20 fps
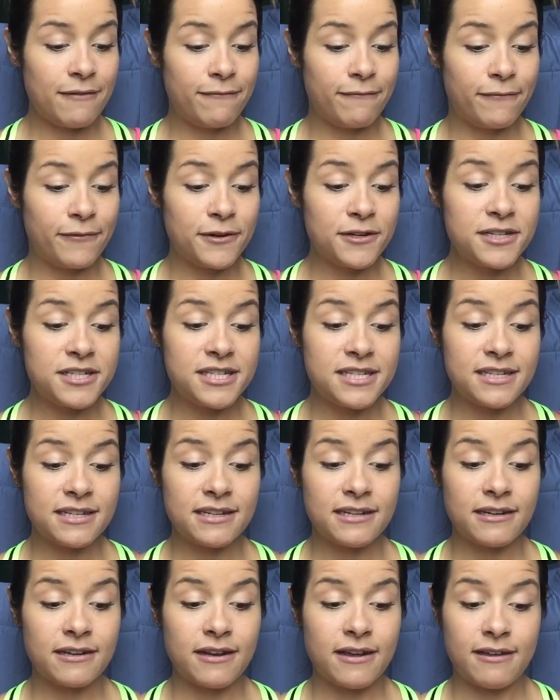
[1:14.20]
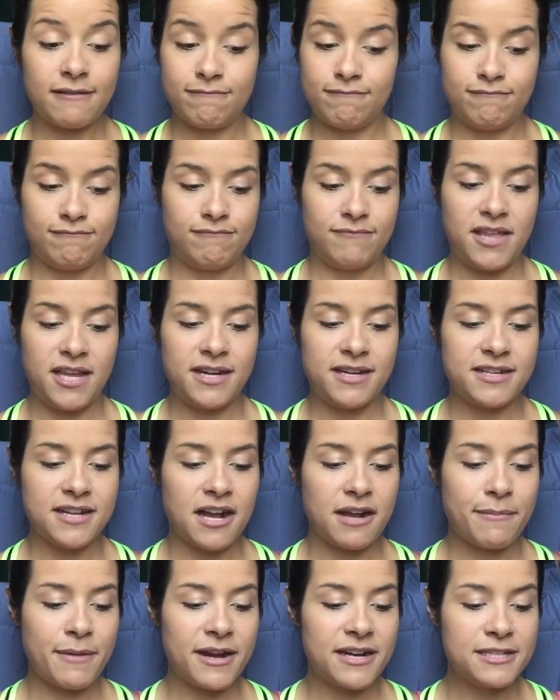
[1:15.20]
First thing to
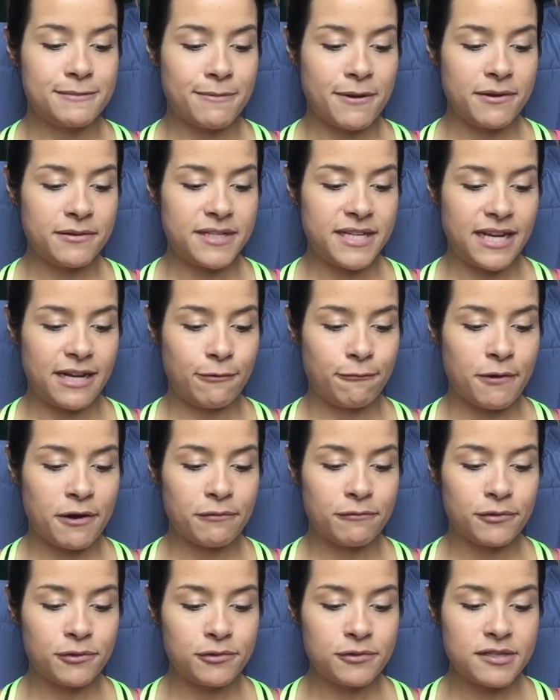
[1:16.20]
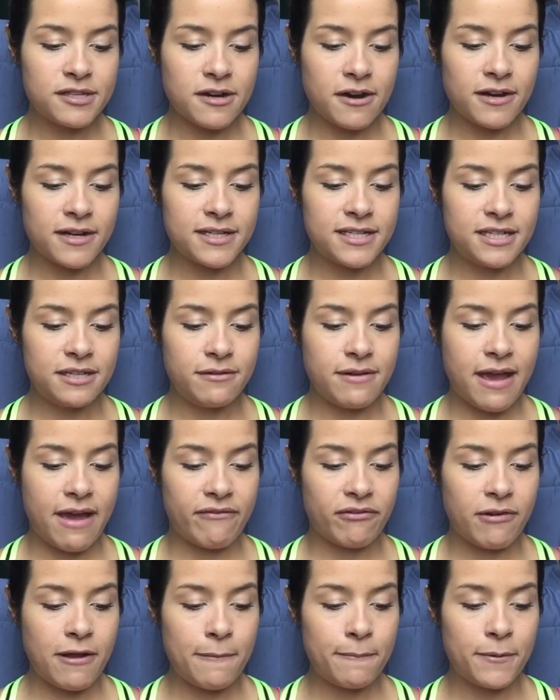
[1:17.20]
talk about is protein. What rules, targets do you have
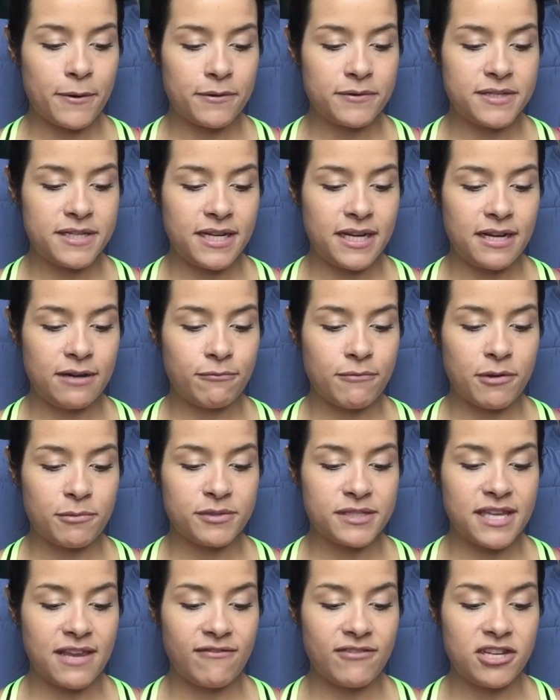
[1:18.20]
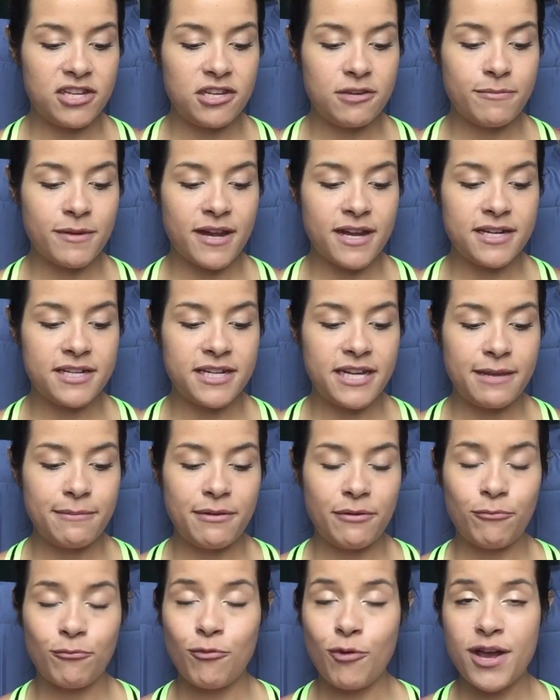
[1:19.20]
around protein? What was given to you by your team,
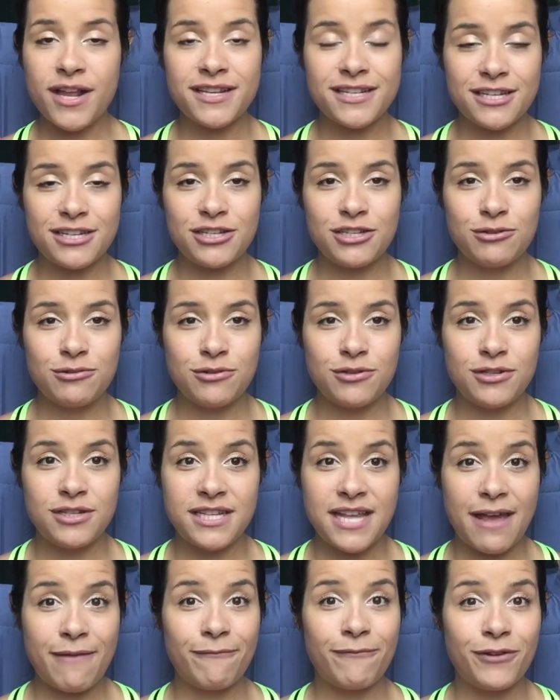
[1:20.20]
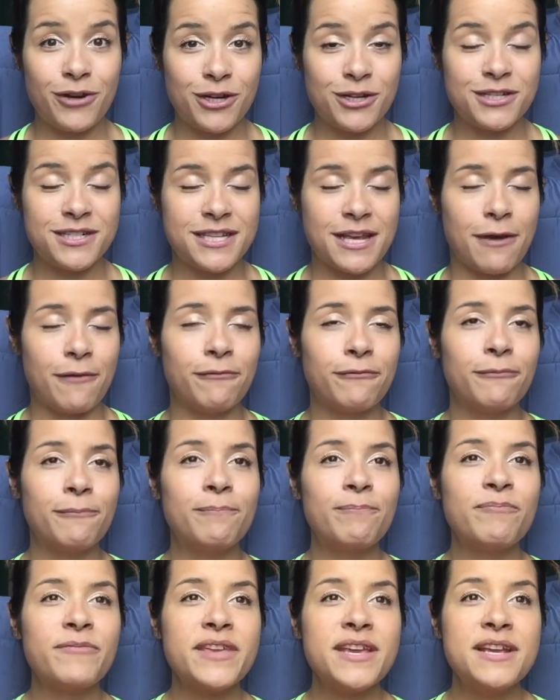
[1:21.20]
and what did you set for yourself?
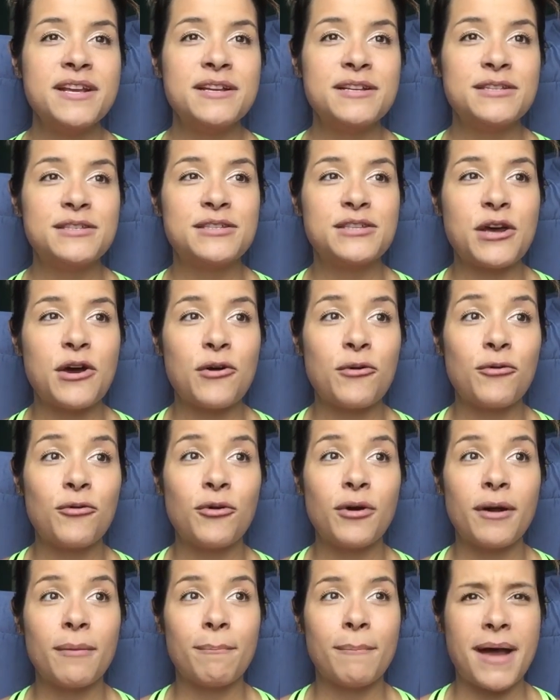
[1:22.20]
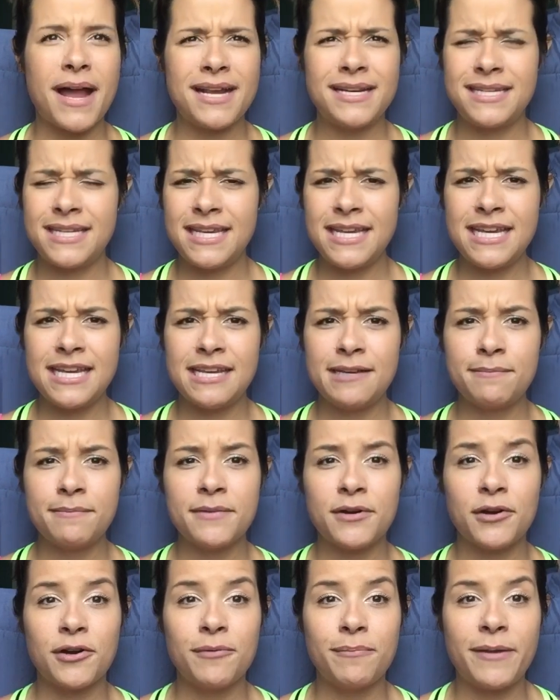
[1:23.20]
So my
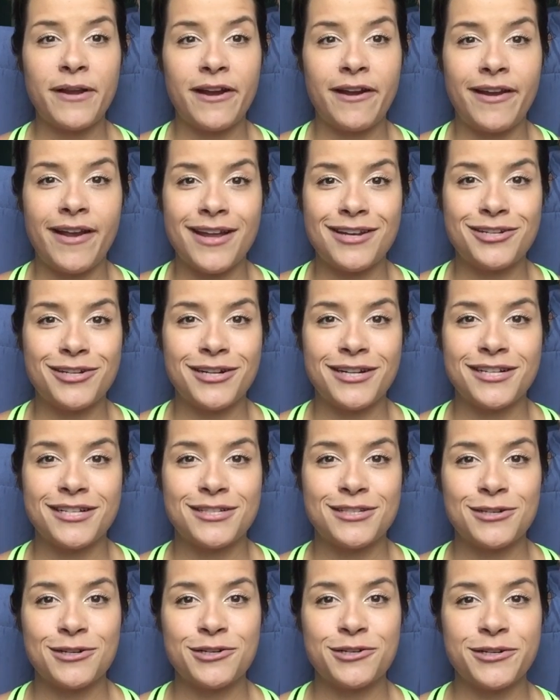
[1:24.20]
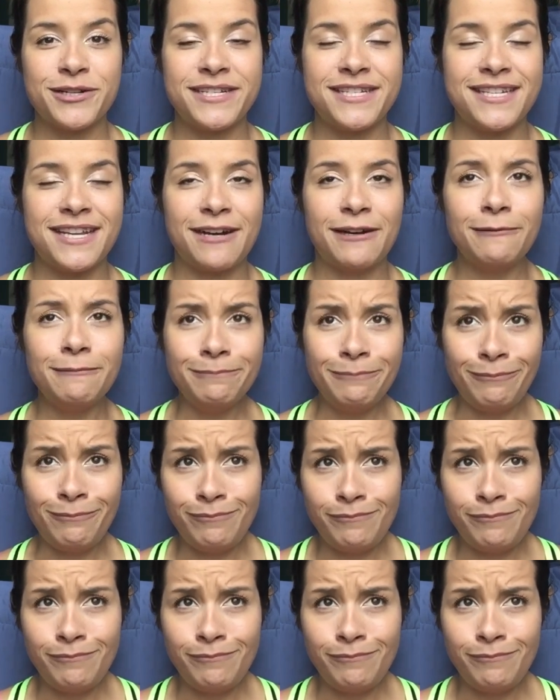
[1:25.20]
team, our bariatric surgery center,